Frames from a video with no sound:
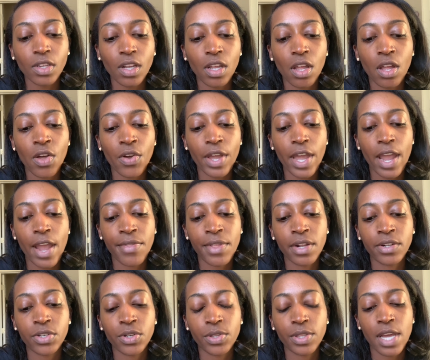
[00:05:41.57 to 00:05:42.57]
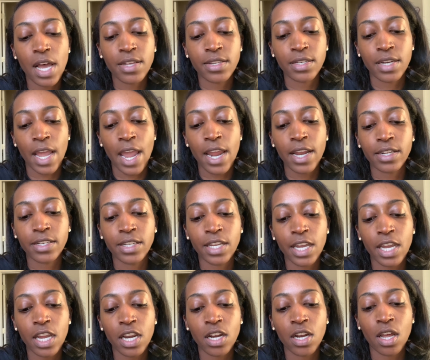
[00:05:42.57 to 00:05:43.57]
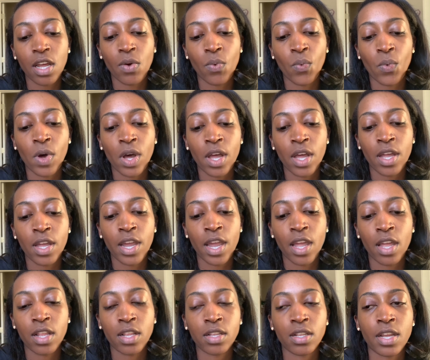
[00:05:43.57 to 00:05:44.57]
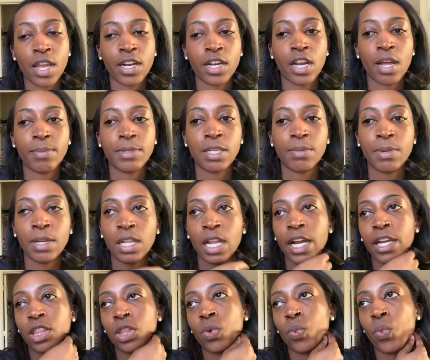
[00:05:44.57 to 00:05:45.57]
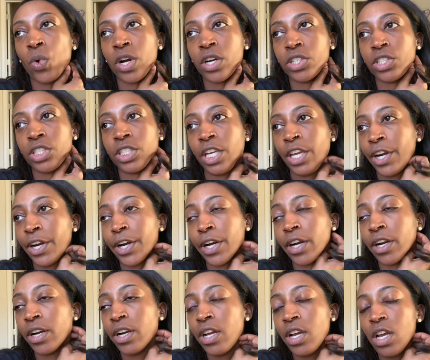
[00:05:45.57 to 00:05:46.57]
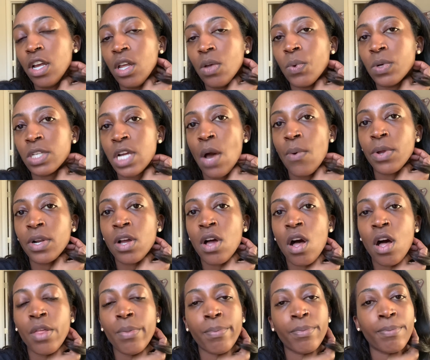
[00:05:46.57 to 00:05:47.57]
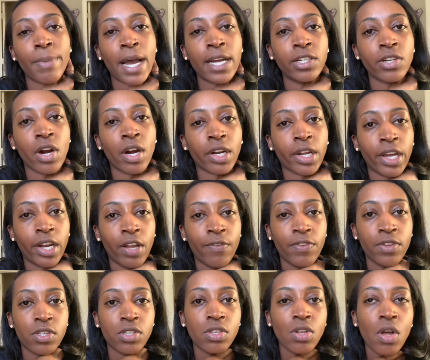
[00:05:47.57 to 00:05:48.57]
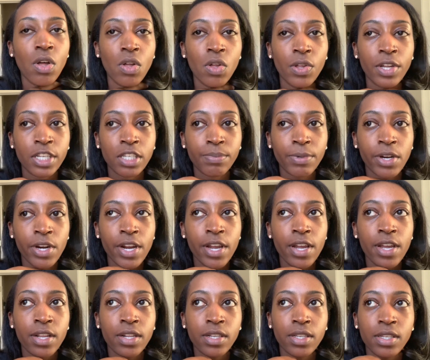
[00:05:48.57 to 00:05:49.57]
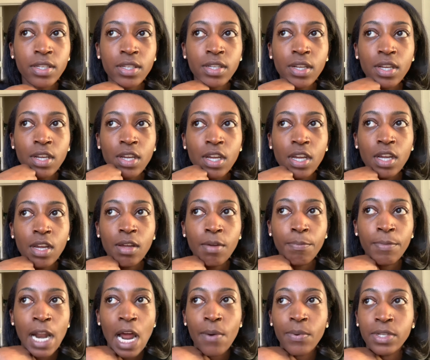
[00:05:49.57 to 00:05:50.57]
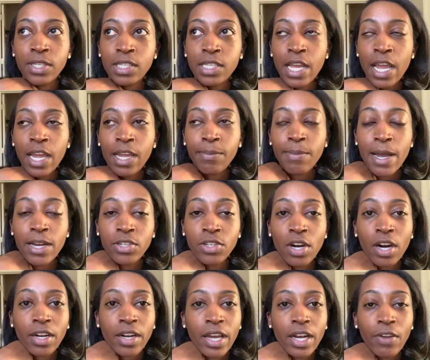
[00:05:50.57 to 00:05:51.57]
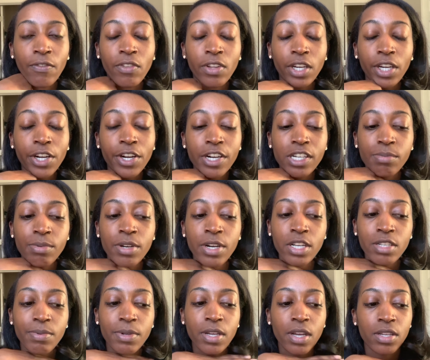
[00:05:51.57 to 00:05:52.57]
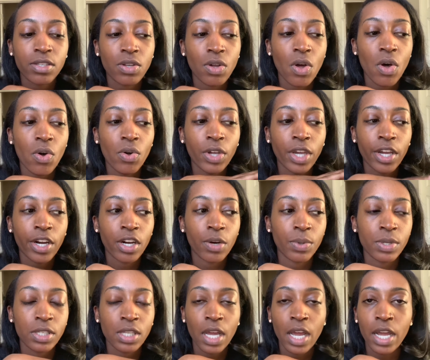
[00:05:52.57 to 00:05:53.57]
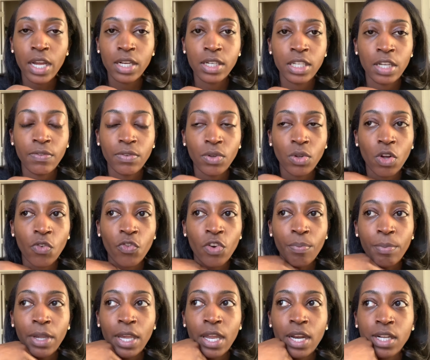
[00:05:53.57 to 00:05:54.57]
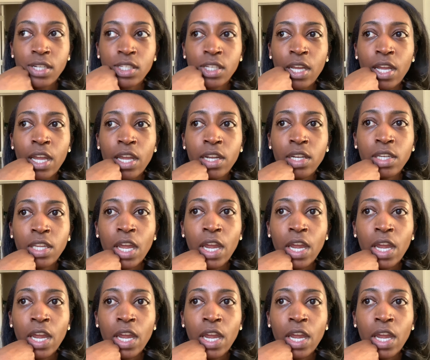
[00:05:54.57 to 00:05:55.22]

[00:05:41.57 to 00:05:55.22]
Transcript: Okay, and then 2018 what ended up to be like the worst year, which I would call my dark night of the soul experience. But I would say my dark night of the year experience, because the whole year was like difficult from beginning to end.